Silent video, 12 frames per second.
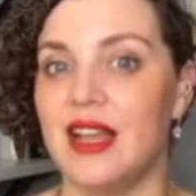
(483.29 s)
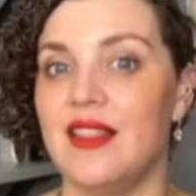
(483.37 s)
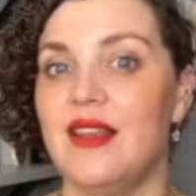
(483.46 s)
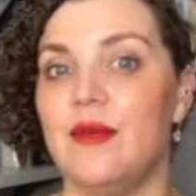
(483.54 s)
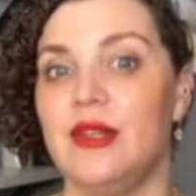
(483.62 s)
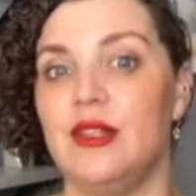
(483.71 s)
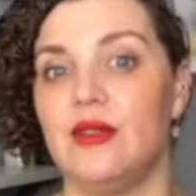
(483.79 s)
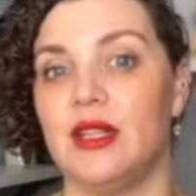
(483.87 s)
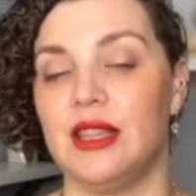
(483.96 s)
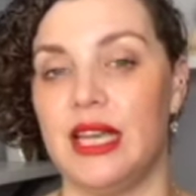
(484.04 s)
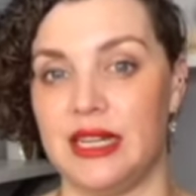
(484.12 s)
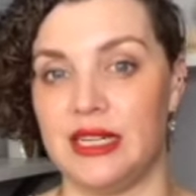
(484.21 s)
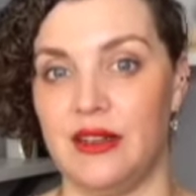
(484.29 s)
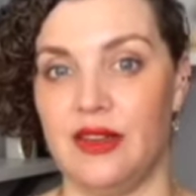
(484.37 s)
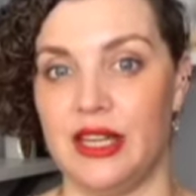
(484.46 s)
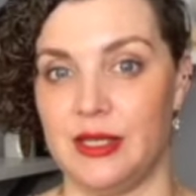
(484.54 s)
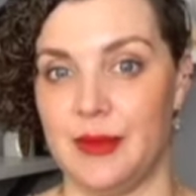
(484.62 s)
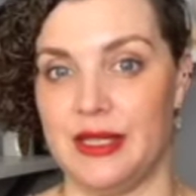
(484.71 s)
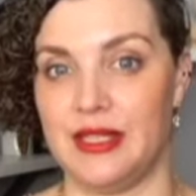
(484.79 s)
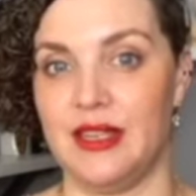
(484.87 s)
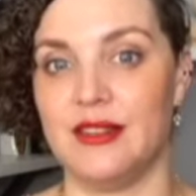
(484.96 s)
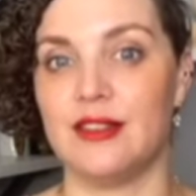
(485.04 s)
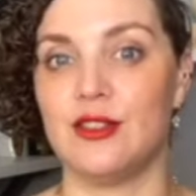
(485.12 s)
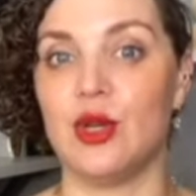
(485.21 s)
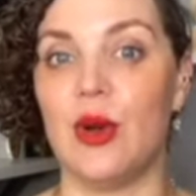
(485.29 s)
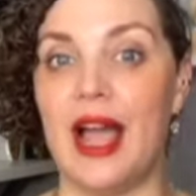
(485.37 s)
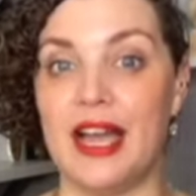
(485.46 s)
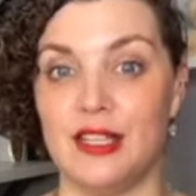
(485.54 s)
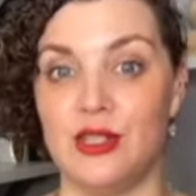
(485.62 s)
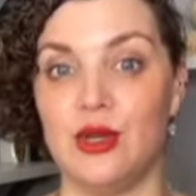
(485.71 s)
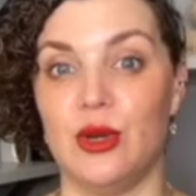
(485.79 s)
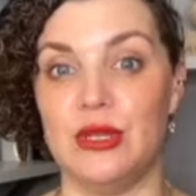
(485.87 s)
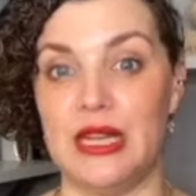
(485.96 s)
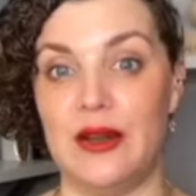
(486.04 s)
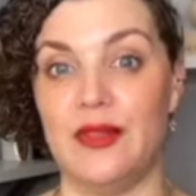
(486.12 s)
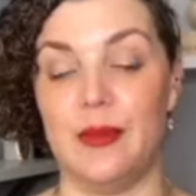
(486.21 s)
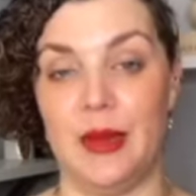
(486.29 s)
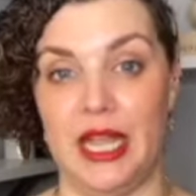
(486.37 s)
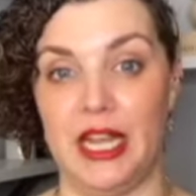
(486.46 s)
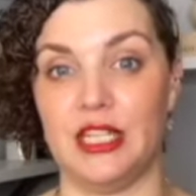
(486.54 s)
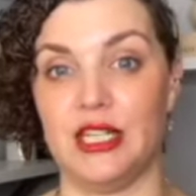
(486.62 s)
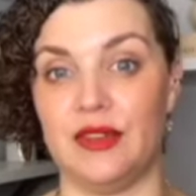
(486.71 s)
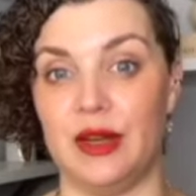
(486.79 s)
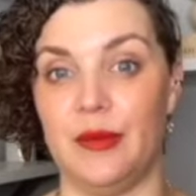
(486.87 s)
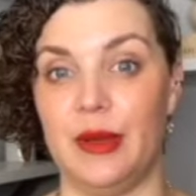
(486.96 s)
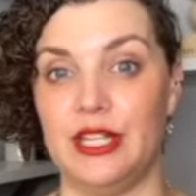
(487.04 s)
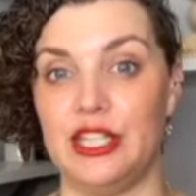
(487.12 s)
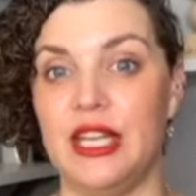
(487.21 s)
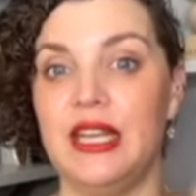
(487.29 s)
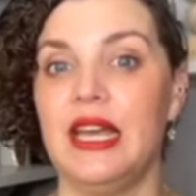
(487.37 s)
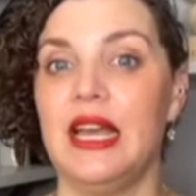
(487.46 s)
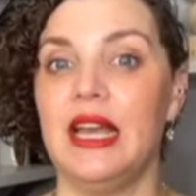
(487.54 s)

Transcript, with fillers: and then we do elective expenses so as you go down the page of our budget